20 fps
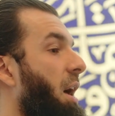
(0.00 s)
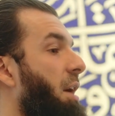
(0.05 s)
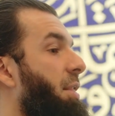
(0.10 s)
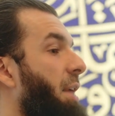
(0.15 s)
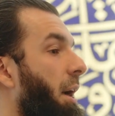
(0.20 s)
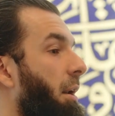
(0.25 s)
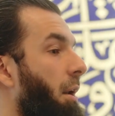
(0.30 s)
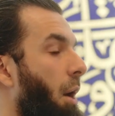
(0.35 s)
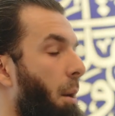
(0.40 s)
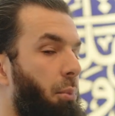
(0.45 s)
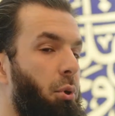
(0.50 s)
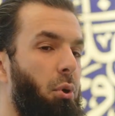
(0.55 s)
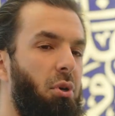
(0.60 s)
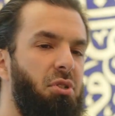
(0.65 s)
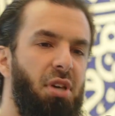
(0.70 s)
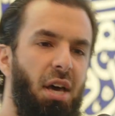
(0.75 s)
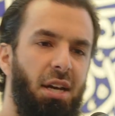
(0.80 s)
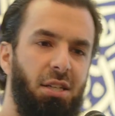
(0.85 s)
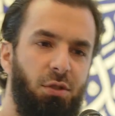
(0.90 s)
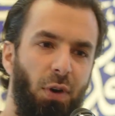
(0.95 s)
that pure
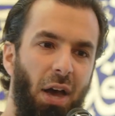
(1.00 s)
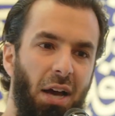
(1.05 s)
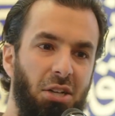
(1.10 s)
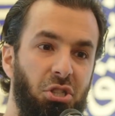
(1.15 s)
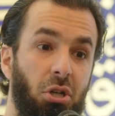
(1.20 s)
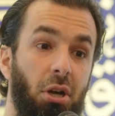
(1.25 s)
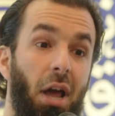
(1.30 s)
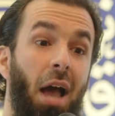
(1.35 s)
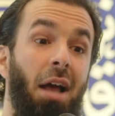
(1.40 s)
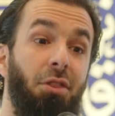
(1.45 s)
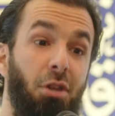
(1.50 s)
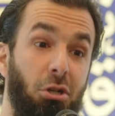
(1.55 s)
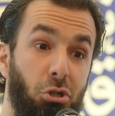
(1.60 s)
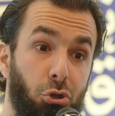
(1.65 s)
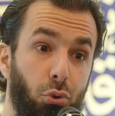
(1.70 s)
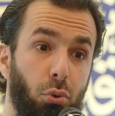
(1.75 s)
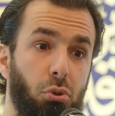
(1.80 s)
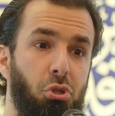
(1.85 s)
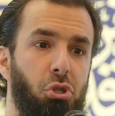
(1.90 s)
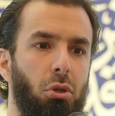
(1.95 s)
satisfaction and the
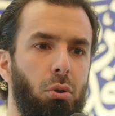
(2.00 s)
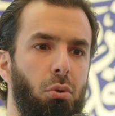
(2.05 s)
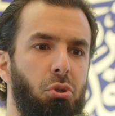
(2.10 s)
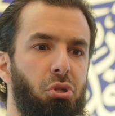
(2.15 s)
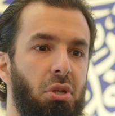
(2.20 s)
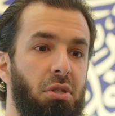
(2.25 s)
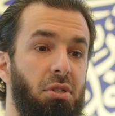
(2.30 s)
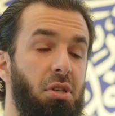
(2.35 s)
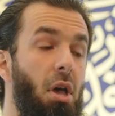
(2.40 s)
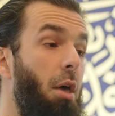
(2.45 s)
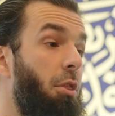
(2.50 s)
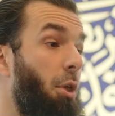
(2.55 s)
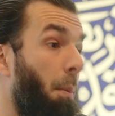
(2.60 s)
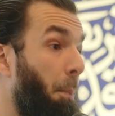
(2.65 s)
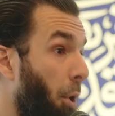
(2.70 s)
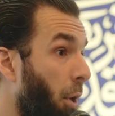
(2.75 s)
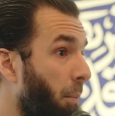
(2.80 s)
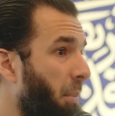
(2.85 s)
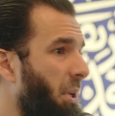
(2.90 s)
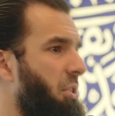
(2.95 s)
true solutions, the
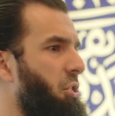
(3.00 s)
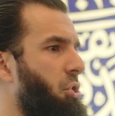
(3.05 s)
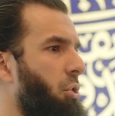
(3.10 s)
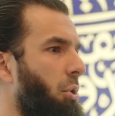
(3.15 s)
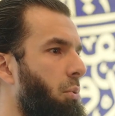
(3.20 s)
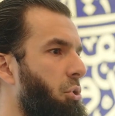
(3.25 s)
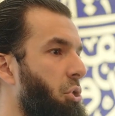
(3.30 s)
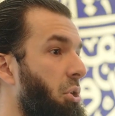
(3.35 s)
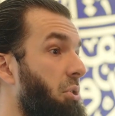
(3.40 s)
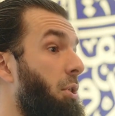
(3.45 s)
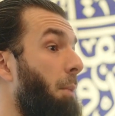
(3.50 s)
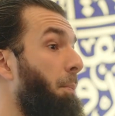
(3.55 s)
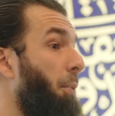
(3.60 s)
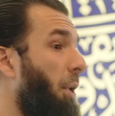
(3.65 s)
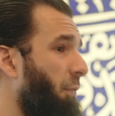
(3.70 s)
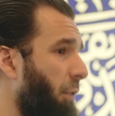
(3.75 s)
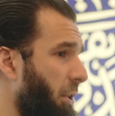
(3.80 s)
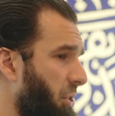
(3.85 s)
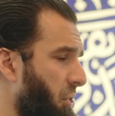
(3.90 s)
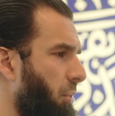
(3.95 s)
permanent solutions, the
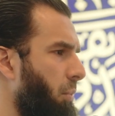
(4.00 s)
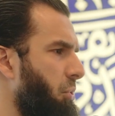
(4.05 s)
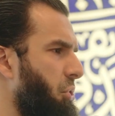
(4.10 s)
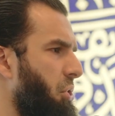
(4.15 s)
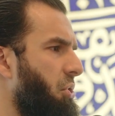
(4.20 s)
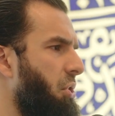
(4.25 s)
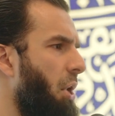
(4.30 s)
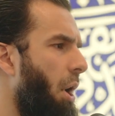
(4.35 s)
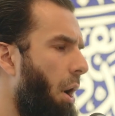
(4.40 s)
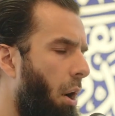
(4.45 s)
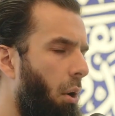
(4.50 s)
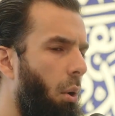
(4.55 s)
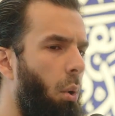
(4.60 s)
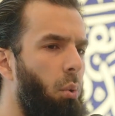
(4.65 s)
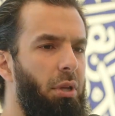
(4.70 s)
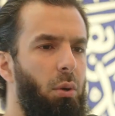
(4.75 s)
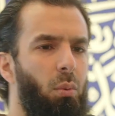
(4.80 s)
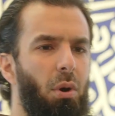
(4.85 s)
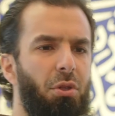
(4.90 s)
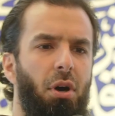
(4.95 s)
perfect solutions are
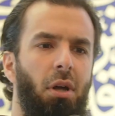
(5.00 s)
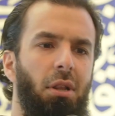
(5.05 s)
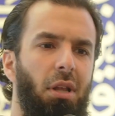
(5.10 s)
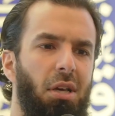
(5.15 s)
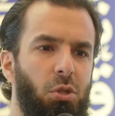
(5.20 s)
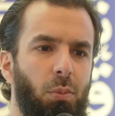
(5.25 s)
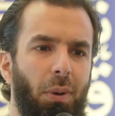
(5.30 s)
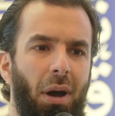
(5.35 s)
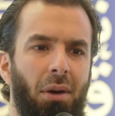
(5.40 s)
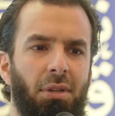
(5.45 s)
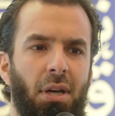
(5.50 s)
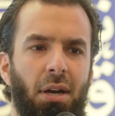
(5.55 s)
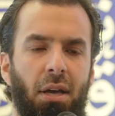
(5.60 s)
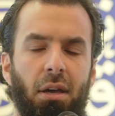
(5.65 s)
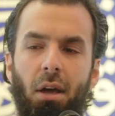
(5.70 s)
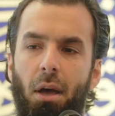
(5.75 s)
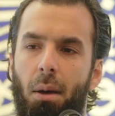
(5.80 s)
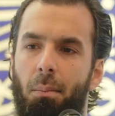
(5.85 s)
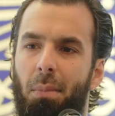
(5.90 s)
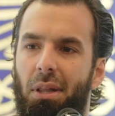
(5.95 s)
only with Allah Subhanahu wa
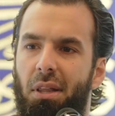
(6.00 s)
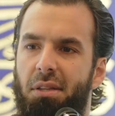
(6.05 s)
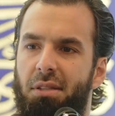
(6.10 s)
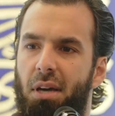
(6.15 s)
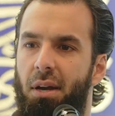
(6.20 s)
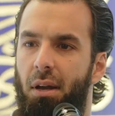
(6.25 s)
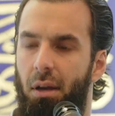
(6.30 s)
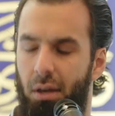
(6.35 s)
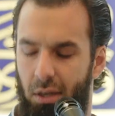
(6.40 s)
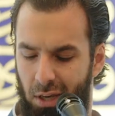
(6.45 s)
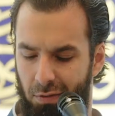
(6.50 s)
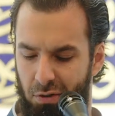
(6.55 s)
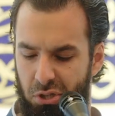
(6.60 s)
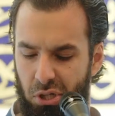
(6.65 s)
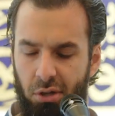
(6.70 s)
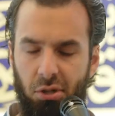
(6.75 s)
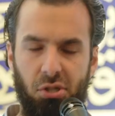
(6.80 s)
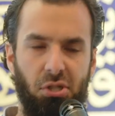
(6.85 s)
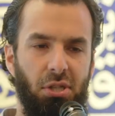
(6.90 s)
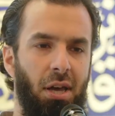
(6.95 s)
Ta'ala. May Allah Ta'ala give us
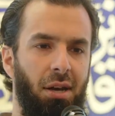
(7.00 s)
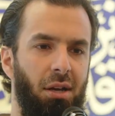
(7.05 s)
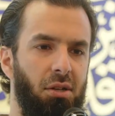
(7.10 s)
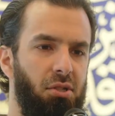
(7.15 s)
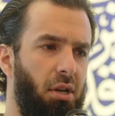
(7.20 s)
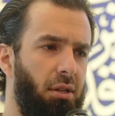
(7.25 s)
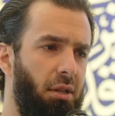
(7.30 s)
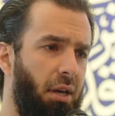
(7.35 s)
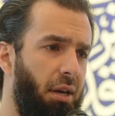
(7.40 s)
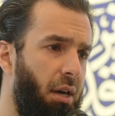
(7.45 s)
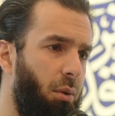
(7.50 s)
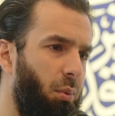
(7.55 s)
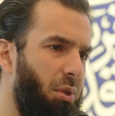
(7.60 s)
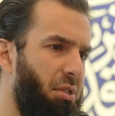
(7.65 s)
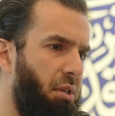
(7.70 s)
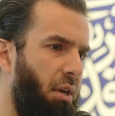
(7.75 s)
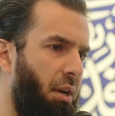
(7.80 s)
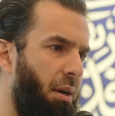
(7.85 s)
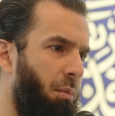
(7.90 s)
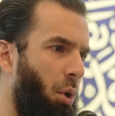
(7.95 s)
understanding. Jazakallah khair.
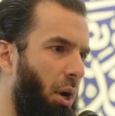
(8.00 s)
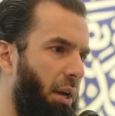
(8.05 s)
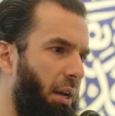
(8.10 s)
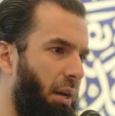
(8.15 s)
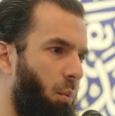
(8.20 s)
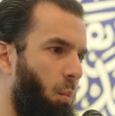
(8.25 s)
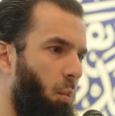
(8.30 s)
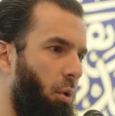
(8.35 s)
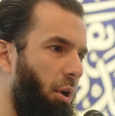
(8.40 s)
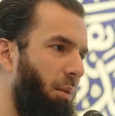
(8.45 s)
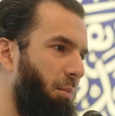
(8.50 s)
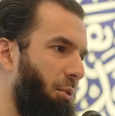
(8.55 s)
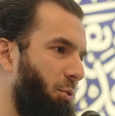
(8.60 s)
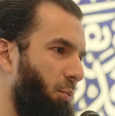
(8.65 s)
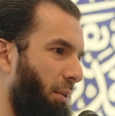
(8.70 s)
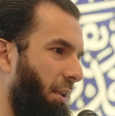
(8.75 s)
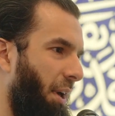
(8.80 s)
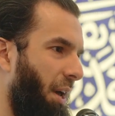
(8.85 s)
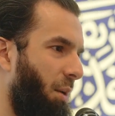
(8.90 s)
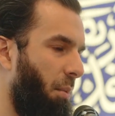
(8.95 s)
Wassalamu alaikum wa
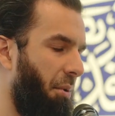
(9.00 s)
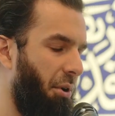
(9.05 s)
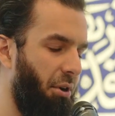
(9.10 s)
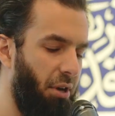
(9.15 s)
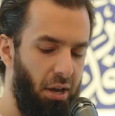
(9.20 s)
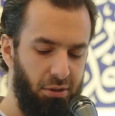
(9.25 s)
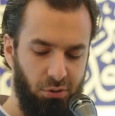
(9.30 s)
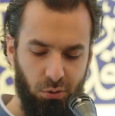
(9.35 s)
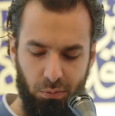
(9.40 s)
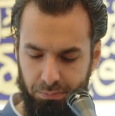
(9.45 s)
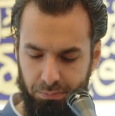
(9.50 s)
rahmatullahi wa barakatuh.